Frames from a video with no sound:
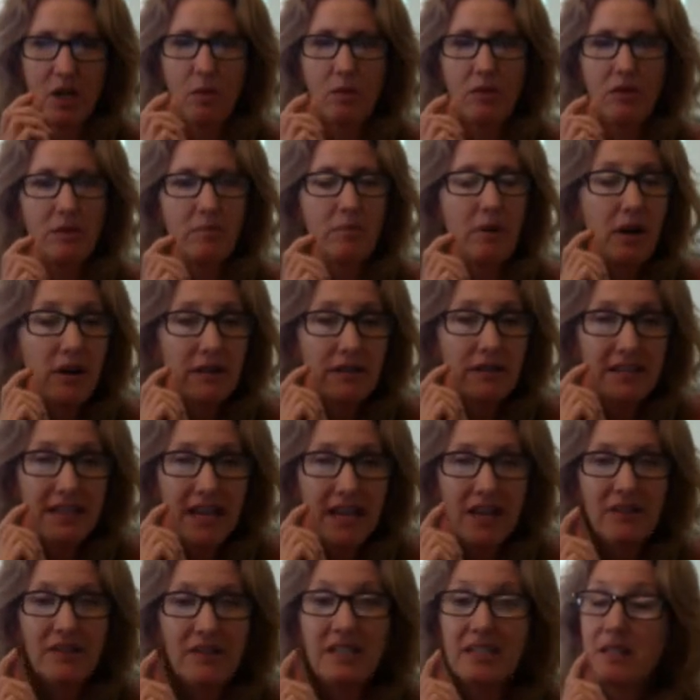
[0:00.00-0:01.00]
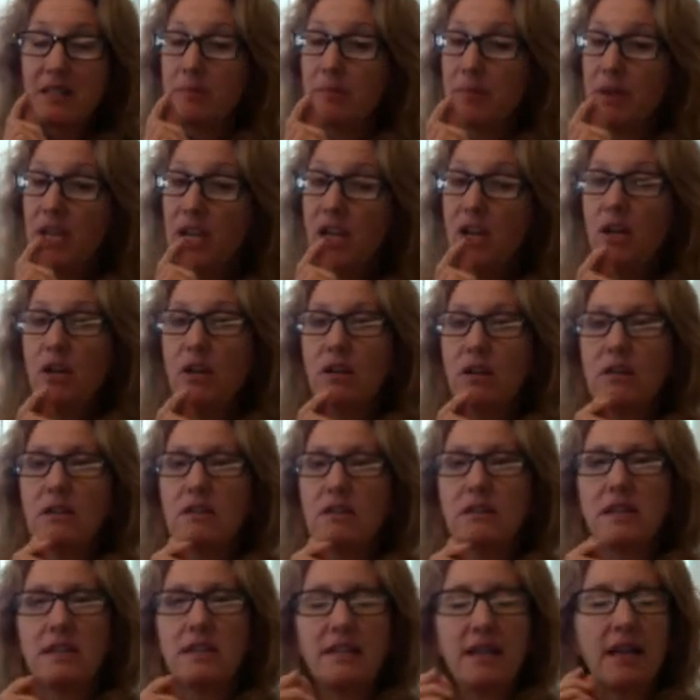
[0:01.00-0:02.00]
When the pulse sound
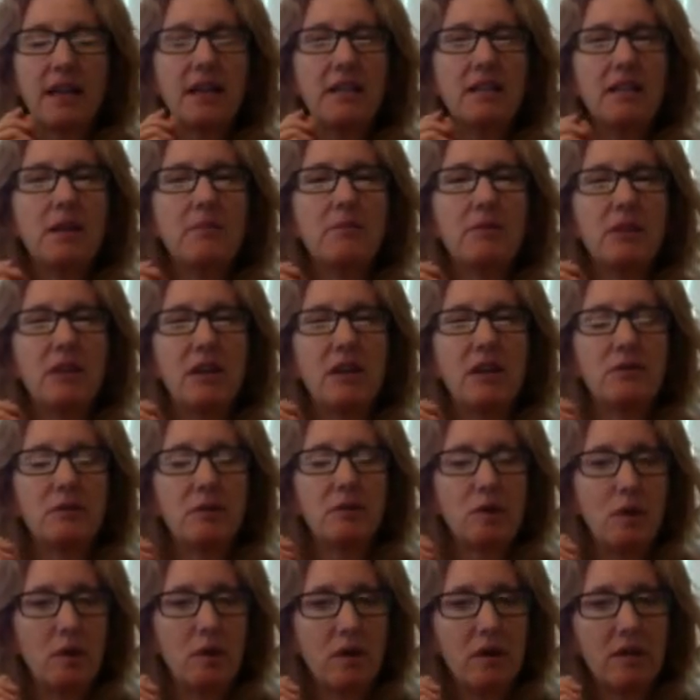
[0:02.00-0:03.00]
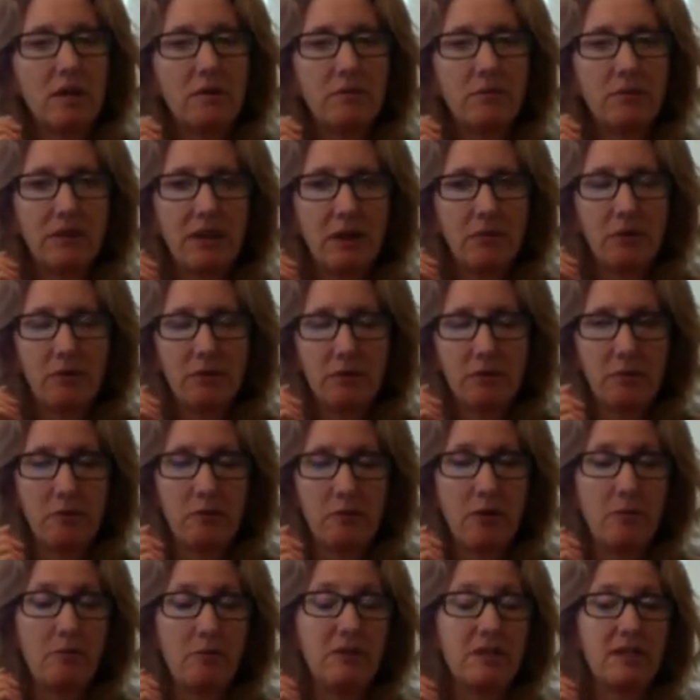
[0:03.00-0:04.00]
disappears, the second number that is recorded that
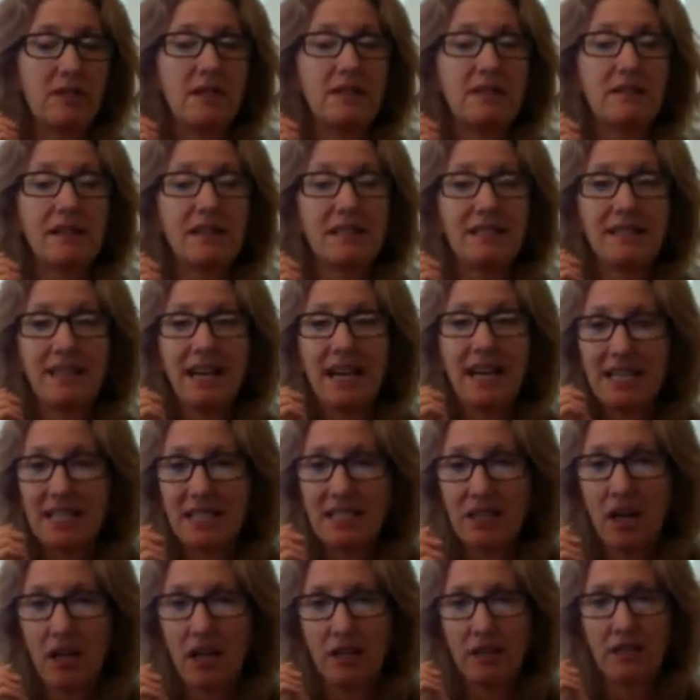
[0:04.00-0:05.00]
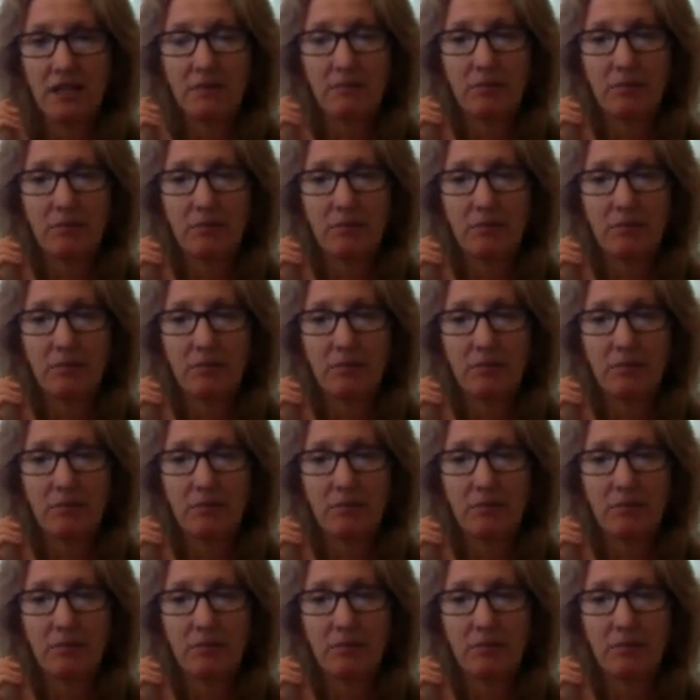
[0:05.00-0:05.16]
represents the diastolic